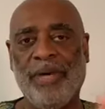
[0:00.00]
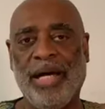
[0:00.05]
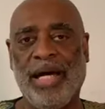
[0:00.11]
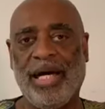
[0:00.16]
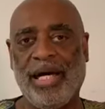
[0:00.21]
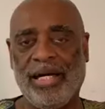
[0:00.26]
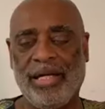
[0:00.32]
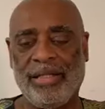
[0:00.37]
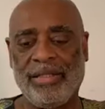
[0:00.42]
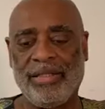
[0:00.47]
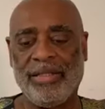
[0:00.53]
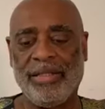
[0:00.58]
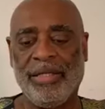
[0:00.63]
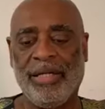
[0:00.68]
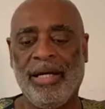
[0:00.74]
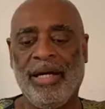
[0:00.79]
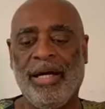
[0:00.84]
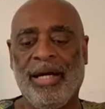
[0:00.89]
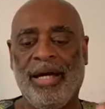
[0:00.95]
mind
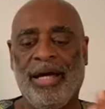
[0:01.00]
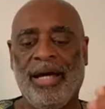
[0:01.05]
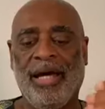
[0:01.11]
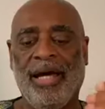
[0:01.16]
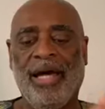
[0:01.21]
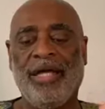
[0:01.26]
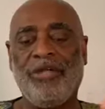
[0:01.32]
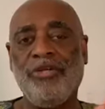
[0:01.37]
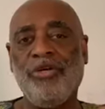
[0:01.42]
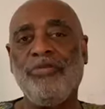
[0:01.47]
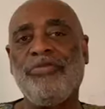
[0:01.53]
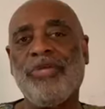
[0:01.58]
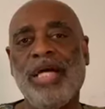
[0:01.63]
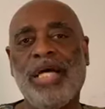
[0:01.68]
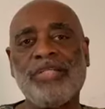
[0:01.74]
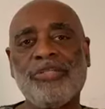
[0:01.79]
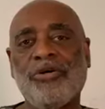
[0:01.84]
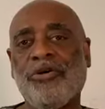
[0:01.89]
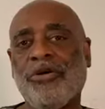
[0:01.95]
and you've
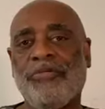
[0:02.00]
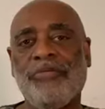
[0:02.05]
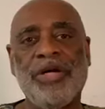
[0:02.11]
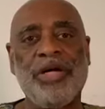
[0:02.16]
let go of